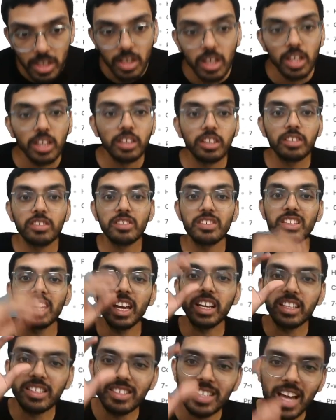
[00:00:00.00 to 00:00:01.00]
This is the
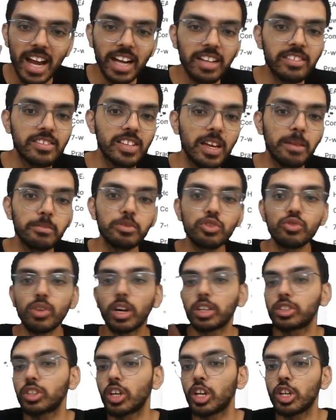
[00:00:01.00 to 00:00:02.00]
exact same
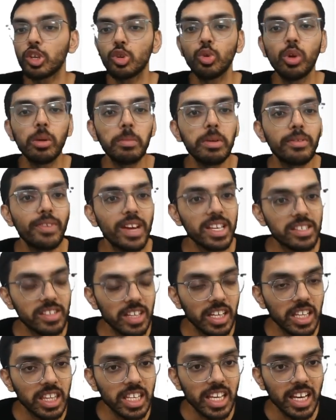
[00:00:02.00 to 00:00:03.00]
structure you will be facing
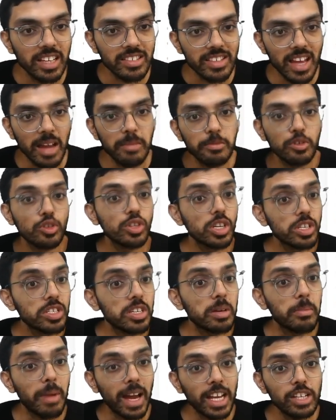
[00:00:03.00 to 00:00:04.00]
in the exam. So just
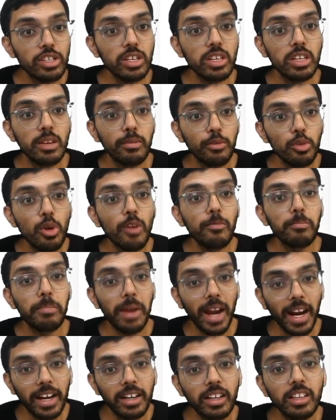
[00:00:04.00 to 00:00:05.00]
imagine if you have
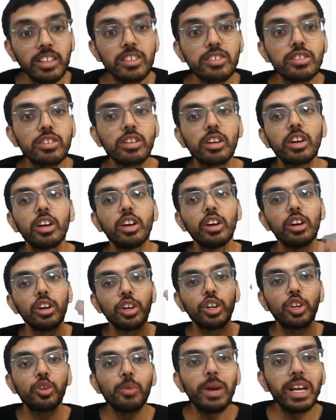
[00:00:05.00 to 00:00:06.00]
practiced
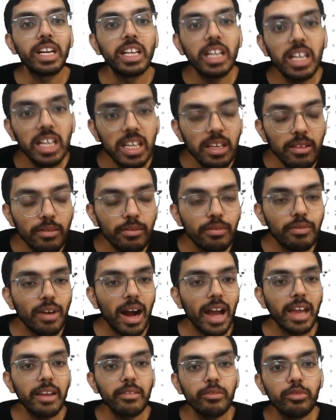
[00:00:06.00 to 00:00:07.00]

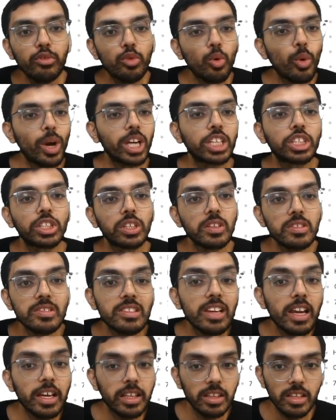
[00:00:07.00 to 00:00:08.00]
25 questions
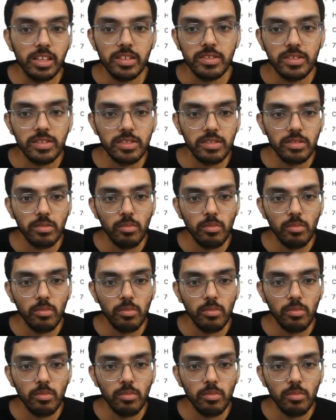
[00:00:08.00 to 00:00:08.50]
like this